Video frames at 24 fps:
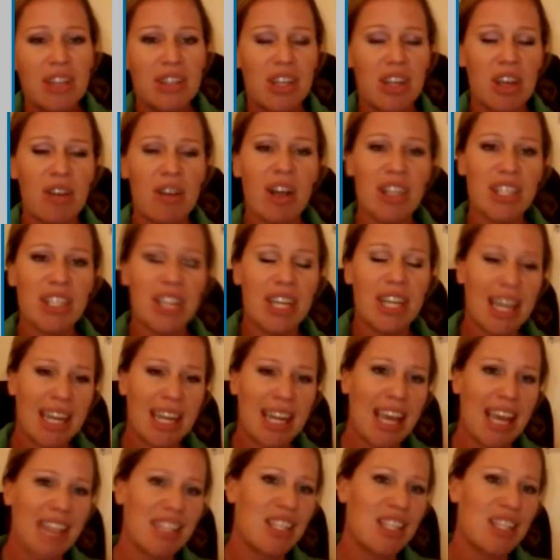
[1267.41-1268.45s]
So you're actually
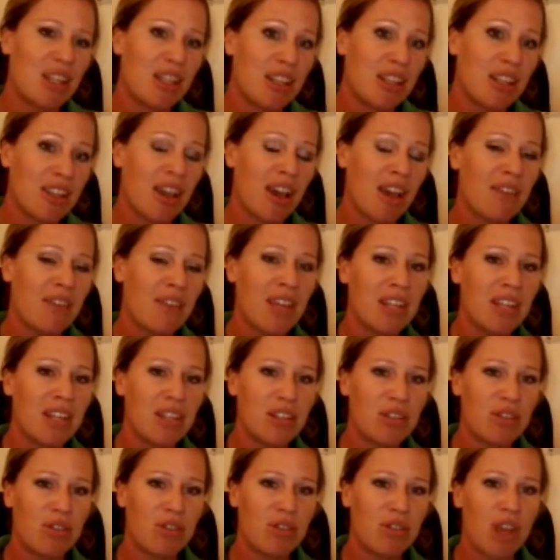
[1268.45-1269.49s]
connecting the diving
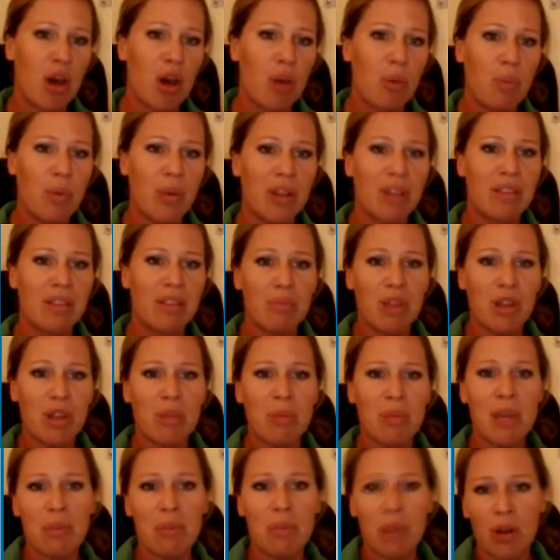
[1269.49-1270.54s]
industry up with
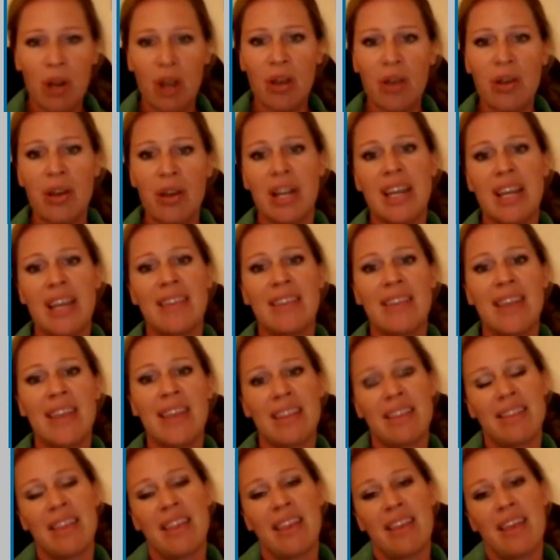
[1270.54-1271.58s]
people locally,
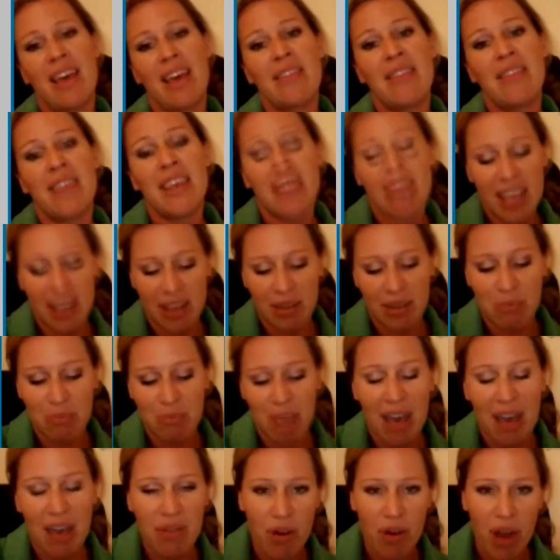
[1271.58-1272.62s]
and then they can
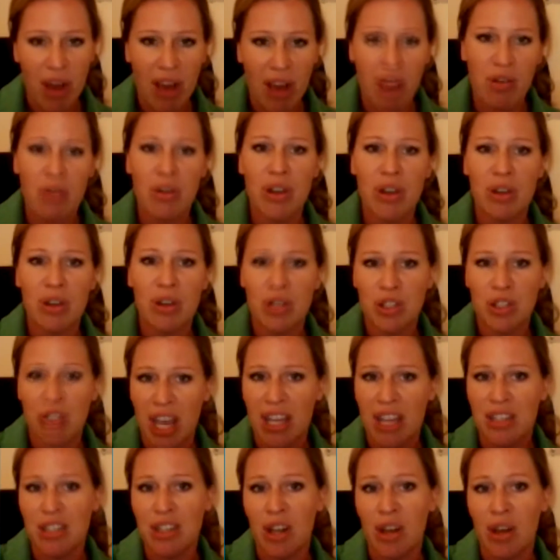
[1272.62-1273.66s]
have a real
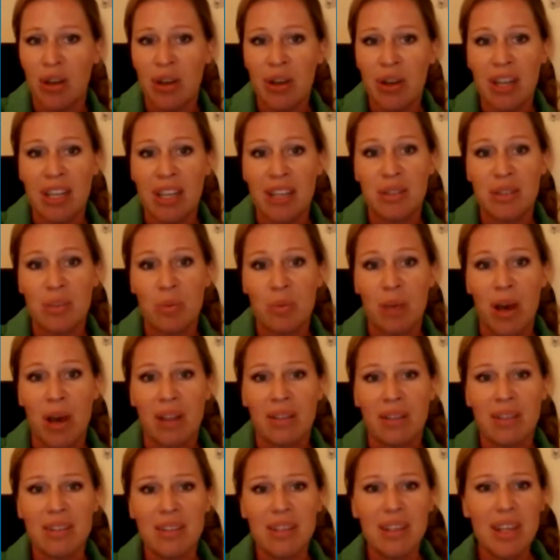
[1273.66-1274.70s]
change locally as
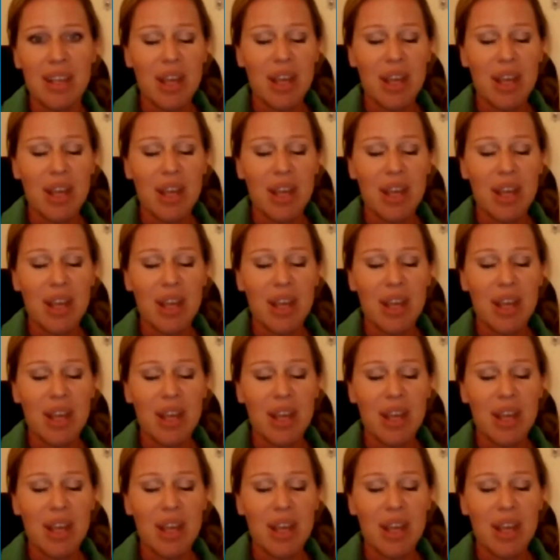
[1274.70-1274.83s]
well.